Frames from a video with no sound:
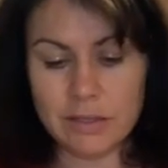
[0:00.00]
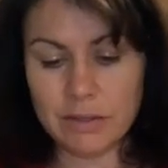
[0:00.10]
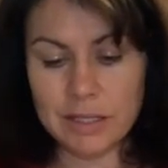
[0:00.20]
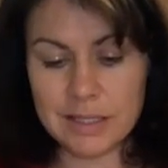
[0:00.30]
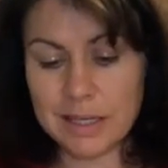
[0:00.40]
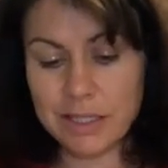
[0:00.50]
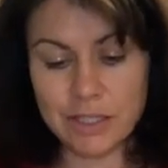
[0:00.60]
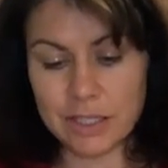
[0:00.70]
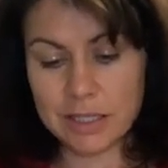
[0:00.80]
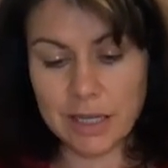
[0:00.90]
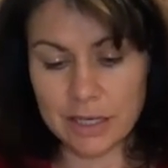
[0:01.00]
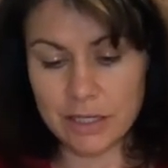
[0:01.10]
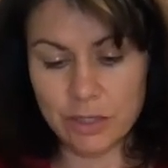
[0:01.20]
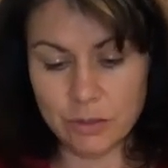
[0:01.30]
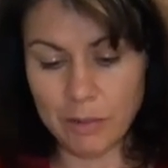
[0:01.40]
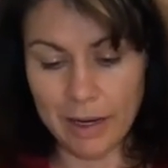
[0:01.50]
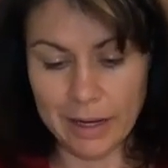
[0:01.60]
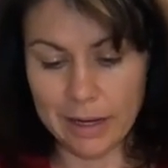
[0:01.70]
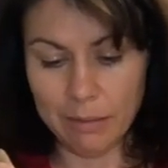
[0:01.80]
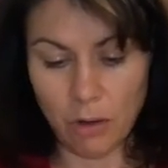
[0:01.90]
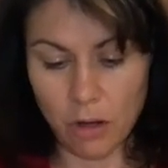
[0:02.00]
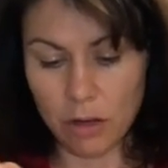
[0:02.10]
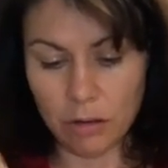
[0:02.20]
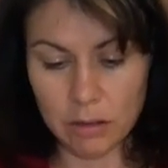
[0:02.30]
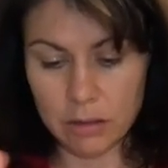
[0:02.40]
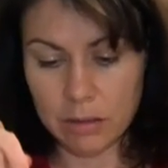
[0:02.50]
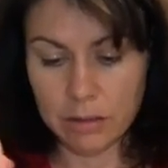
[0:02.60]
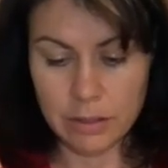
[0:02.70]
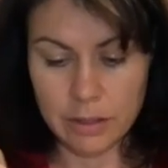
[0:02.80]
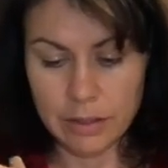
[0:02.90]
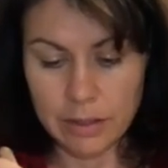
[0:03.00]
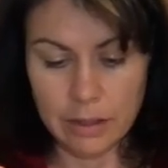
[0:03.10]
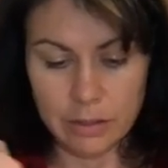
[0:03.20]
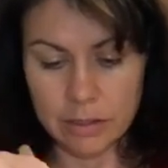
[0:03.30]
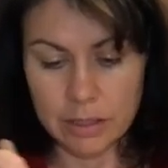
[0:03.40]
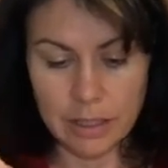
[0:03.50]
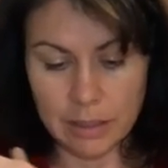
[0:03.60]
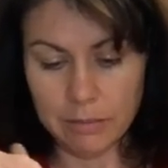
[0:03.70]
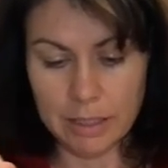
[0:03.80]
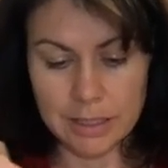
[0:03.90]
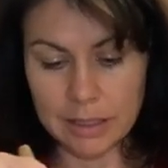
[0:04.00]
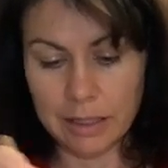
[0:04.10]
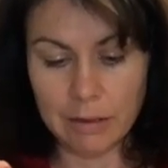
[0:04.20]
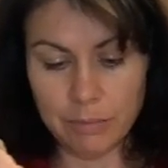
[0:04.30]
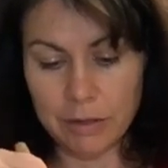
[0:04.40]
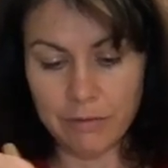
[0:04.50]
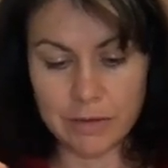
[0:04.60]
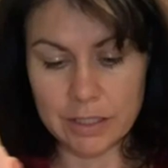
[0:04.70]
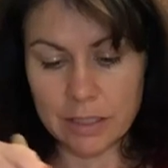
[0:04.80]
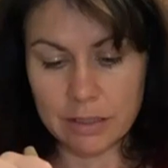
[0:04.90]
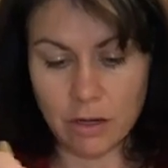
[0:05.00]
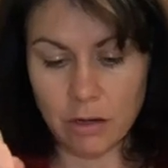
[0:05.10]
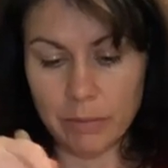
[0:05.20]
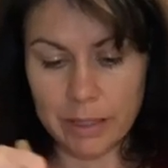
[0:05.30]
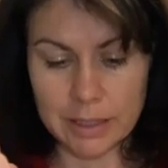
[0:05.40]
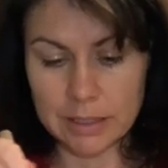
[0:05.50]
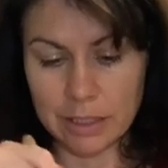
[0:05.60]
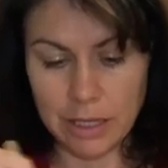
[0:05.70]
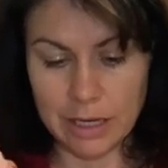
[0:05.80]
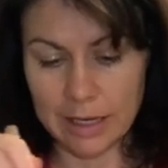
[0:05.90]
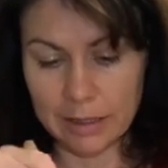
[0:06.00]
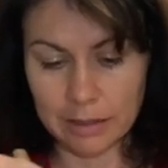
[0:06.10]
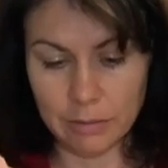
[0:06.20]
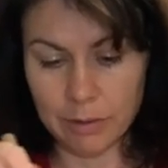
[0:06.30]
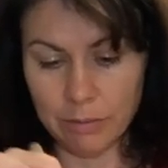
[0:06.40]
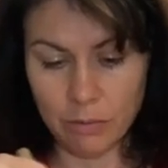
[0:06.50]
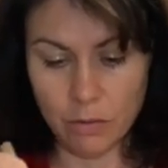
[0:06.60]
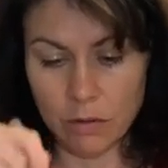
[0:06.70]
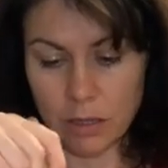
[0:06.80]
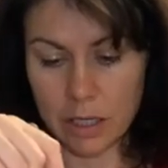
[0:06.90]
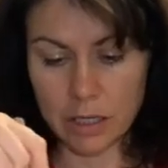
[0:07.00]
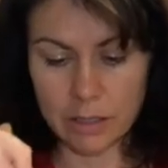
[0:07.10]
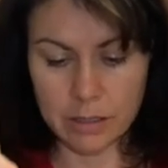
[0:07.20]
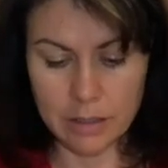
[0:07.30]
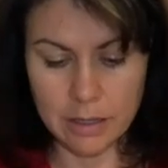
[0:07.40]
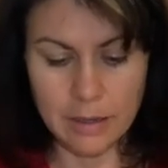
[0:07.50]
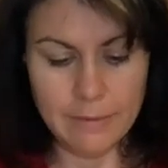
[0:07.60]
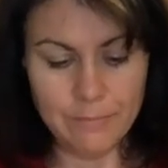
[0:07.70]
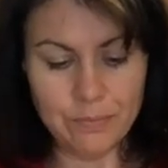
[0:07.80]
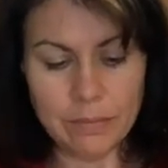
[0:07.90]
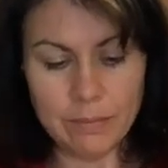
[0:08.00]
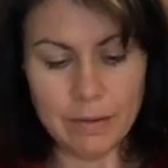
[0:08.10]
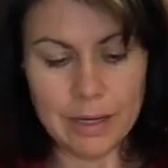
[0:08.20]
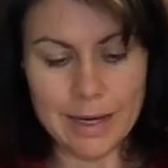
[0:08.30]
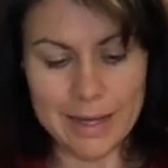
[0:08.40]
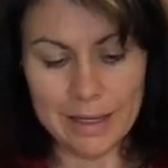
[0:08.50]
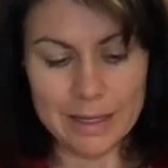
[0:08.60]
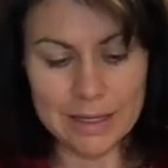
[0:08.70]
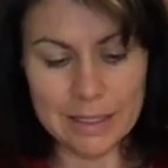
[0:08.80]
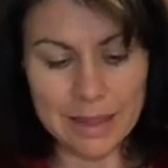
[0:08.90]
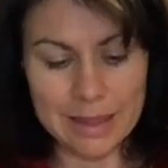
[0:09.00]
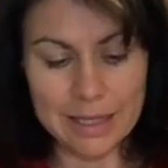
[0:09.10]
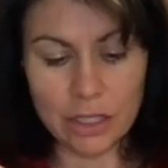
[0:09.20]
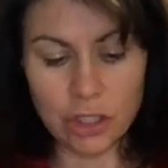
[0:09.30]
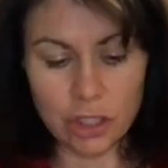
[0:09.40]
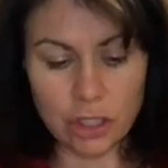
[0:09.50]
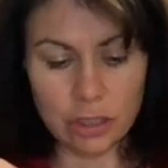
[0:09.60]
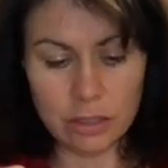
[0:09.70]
this I just kind of do by eyeball. You just kind of mix it up, and if it doesn't all mix, then you add a little bit more. But I like it thicker